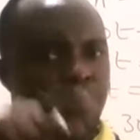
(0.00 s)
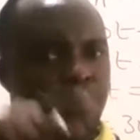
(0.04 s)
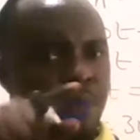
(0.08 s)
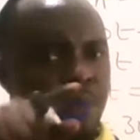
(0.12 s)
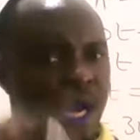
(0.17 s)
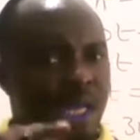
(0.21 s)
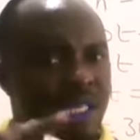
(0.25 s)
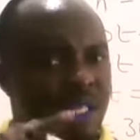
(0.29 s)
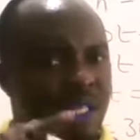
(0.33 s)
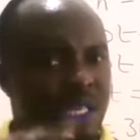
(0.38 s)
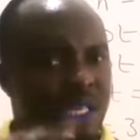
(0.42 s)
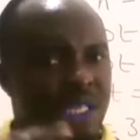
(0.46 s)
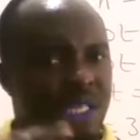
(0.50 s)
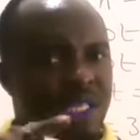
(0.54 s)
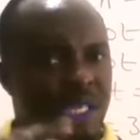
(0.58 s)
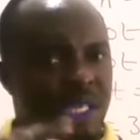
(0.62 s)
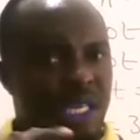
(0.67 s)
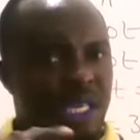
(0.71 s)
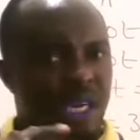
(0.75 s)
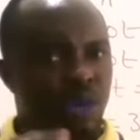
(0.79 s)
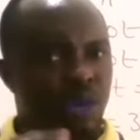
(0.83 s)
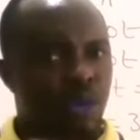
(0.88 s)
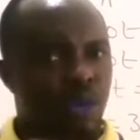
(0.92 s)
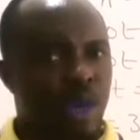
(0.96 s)
But in the
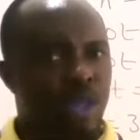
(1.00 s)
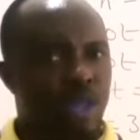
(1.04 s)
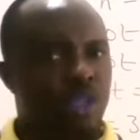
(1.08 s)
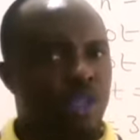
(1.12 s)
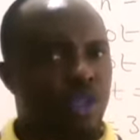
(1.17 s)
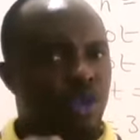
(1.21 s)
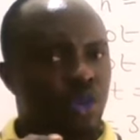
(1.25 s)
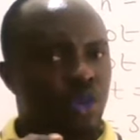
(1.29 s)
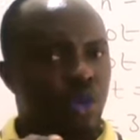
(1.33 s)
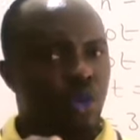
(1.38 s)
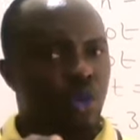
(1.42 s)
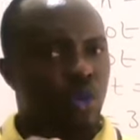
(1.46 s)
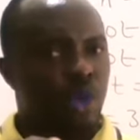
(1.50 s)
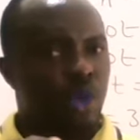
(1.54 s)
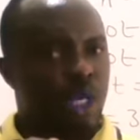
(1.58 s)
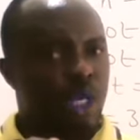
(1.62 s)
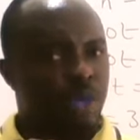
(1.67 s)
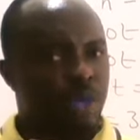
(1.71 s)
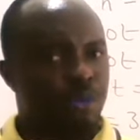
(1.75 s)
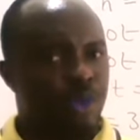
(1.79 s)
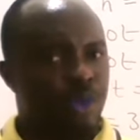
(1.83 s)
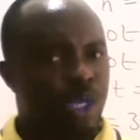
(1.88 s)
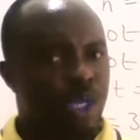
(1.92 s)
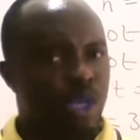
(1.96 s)
second one, u
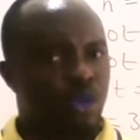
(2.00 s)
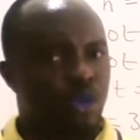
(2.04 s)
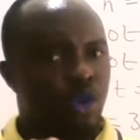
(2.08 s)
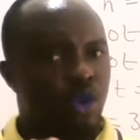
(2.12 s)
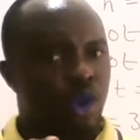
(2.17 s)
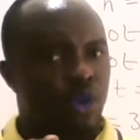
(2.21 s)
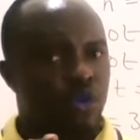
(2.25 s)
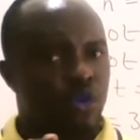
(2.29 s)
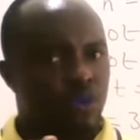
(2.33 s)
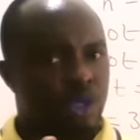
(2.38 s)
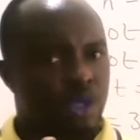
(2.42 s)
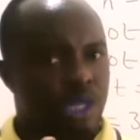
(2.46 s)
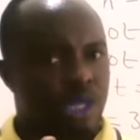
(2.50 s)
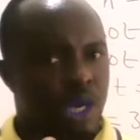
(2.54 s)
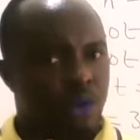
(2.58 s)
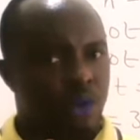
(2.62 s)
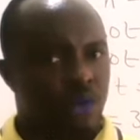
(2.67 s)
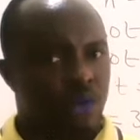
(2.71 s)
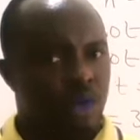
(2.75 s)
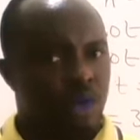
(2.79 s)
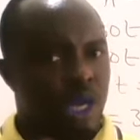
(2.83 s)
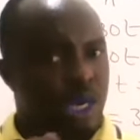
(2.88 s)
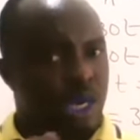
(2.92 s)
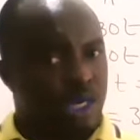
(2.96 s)
wouldn't be equal to
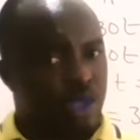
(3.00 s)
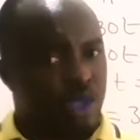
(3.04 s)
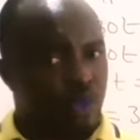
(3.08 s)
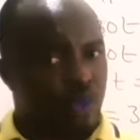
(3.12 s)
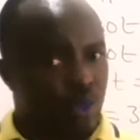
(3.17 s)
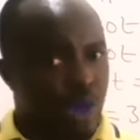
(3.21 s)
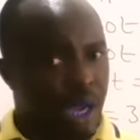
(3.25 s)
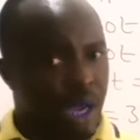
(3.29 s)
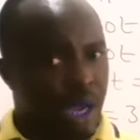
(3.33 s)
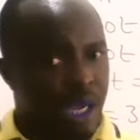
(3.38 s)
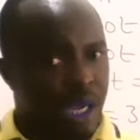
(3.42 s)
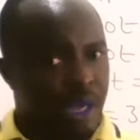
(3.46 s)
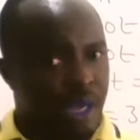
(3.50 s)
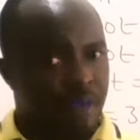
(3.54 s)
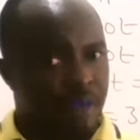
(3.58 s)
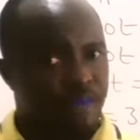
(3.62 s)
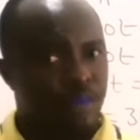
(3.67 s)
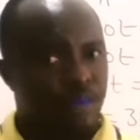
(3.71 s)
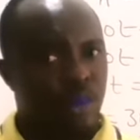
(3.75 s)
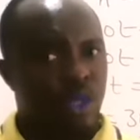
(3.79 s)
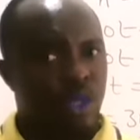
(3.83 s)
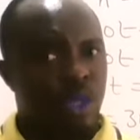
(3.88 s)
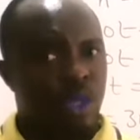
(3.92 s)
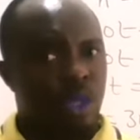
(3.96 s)
0. That is why
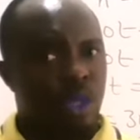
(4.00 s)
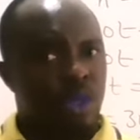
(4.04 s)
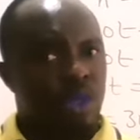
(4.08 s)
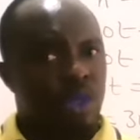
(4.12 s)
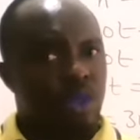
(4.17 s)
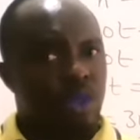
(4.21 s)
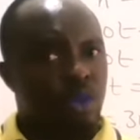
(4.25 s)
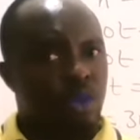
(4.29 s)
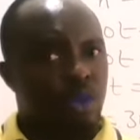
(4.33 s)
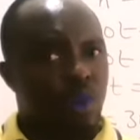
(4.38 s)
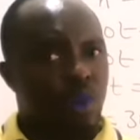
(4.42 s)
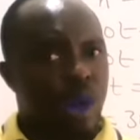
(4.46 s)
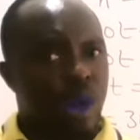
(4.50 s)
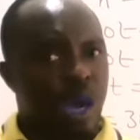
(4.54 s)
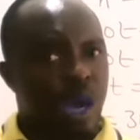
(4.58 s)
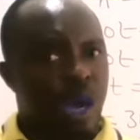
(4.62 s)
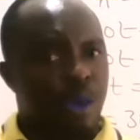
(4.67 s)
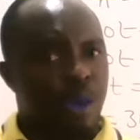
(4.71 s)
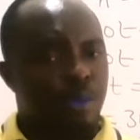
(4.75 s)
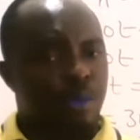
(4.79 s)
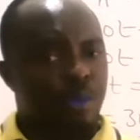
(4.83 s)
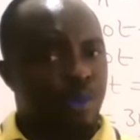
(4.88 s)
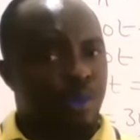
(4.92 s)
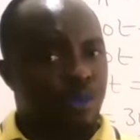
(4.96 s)
you
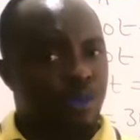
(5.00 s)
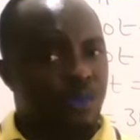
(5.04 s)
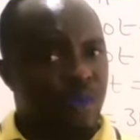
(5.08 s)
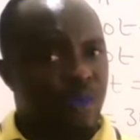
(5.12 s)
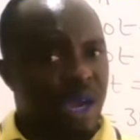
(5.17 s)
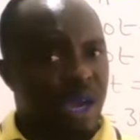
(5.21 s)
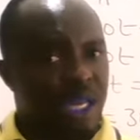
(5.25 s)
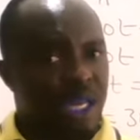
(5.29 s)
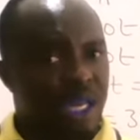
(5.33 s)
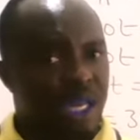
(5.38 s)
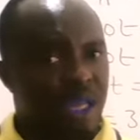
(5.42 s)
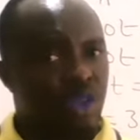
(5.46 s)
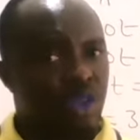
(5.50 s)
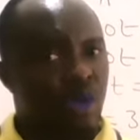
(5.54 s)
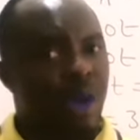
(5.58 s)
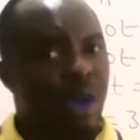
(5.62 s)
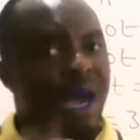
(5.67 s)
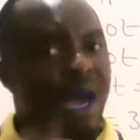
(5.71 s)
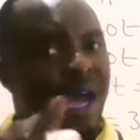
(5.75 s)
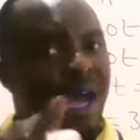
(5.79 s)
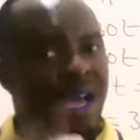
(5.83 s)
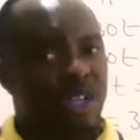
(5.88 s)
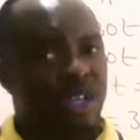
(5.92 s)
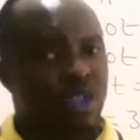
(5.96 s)
are
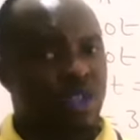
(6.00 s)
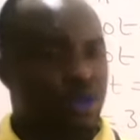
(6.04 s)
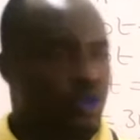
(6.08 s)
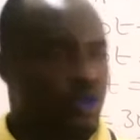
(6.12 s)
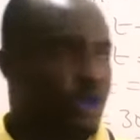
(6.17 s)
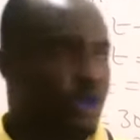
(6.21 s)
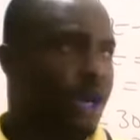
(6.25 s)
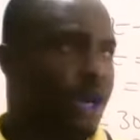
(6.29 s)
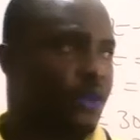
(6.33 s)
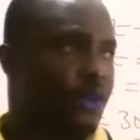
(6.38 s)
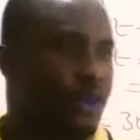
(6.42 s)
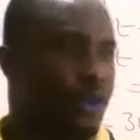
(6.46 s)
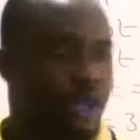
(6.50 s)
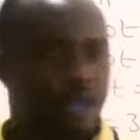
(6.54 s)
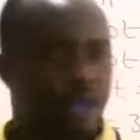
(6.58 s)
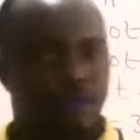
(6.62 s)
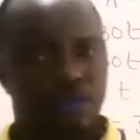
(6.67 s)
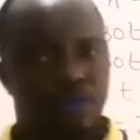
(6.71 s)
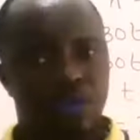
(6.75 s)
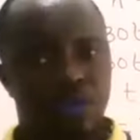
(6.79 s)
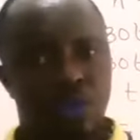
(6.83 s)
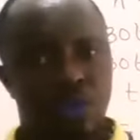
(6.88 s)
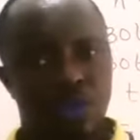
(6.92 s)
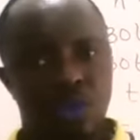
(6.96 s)
asked to
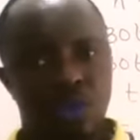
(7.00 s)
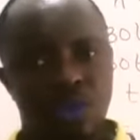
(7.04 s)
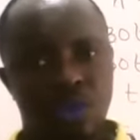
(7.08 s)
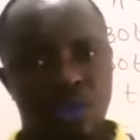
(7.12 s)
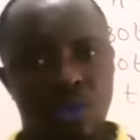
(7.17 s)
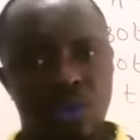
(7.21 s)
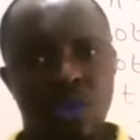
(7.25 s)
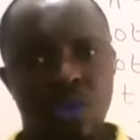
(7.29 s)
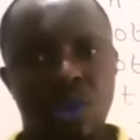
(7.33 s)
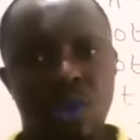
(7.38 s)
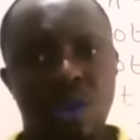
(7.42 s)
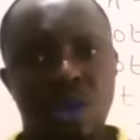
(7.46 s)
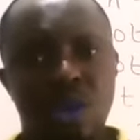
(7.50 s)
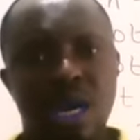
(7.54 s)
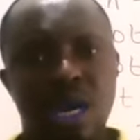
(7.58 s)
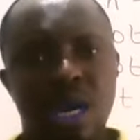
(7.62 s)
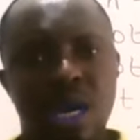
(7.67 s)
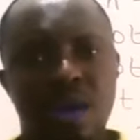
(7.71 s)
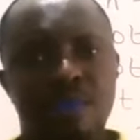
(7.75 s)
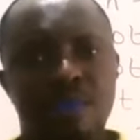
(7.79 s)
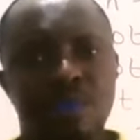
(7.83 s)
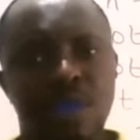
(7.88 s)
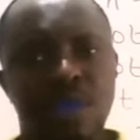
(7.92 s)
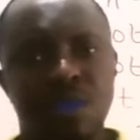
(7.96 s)
calculate for
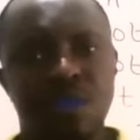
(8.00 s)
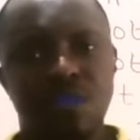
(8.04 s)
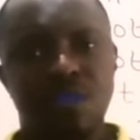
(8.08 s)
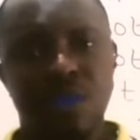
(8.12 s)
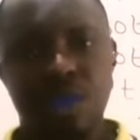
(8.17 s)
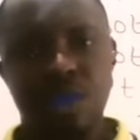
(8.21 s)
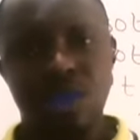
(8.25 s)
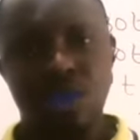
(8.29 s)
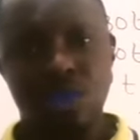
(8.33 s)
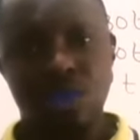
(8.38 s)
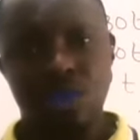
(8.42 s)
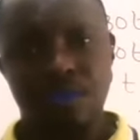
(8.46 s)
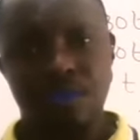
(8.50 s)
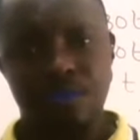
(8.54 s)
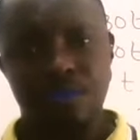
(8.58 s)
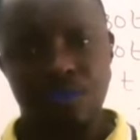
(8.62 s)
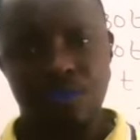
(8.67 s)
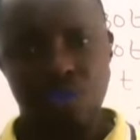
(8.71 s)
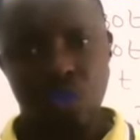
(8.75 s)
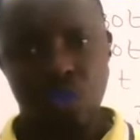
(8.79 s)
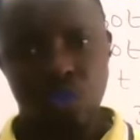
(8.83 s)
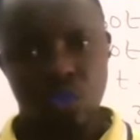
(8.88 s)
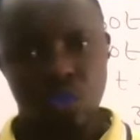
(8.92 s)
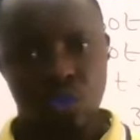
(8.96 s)
the value of
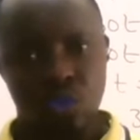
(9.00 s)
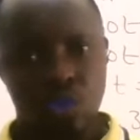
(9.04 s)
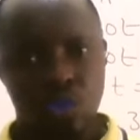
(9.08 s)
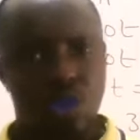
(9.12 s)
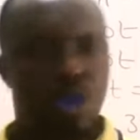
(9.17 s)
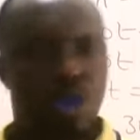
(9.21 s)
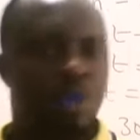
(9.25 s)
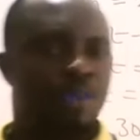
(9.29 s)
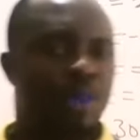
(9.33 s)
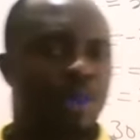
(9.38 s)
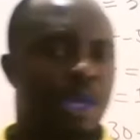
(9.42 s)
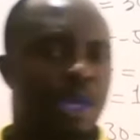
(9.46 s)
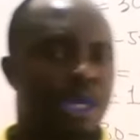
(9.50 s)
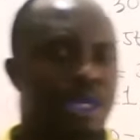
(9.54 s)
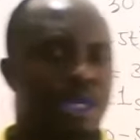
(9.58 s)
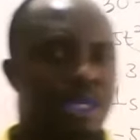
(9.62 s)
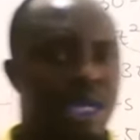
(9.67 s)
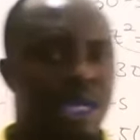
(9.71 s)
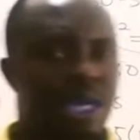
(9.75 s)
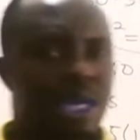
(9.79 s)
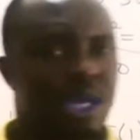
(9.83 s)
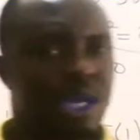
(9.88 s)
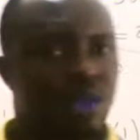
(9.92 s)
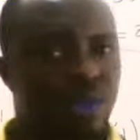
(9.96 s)
u.
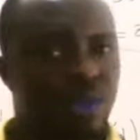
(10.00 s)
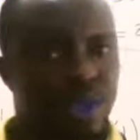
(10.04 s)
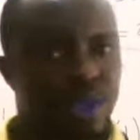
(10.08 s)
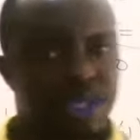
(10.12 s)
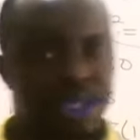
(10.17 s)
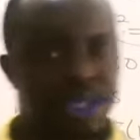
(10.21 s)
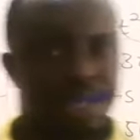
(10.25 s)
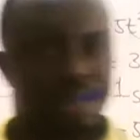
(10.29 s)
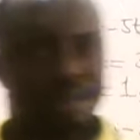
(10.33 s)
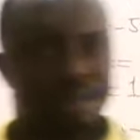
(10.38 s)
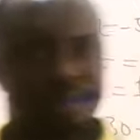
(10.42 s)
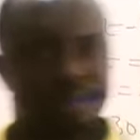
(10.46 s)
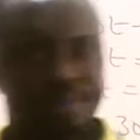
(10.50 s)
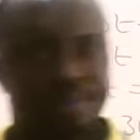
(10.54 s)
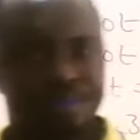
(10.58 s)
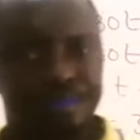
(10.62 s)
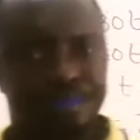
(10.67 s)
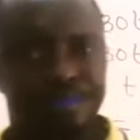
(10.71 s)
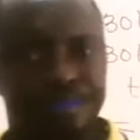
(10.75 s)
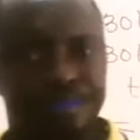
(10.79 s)
Please, any question?